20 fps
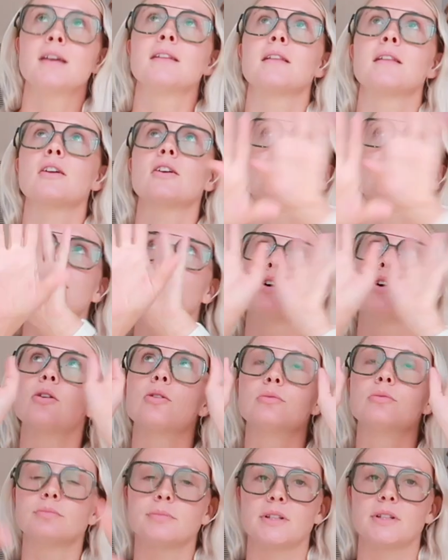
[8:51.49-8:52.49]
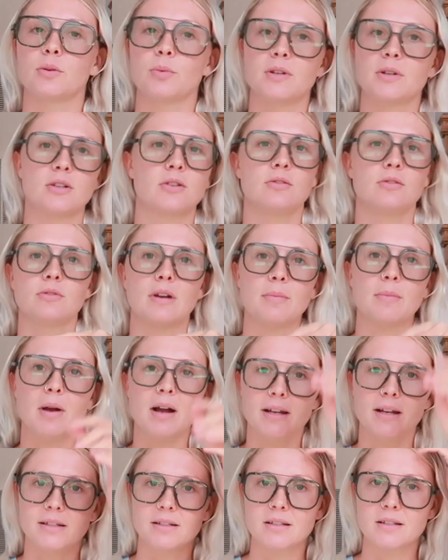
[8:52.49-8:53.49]
that are gonna go in the window right
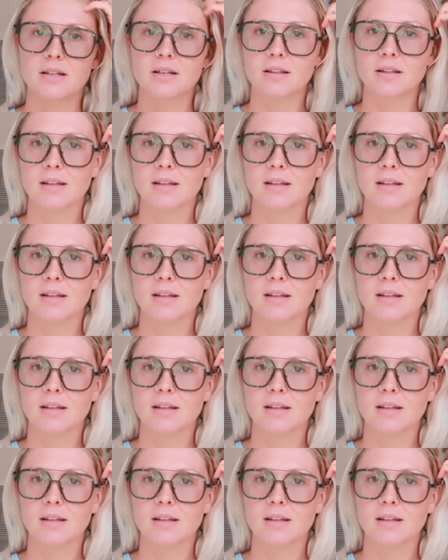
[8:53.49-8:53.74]
behind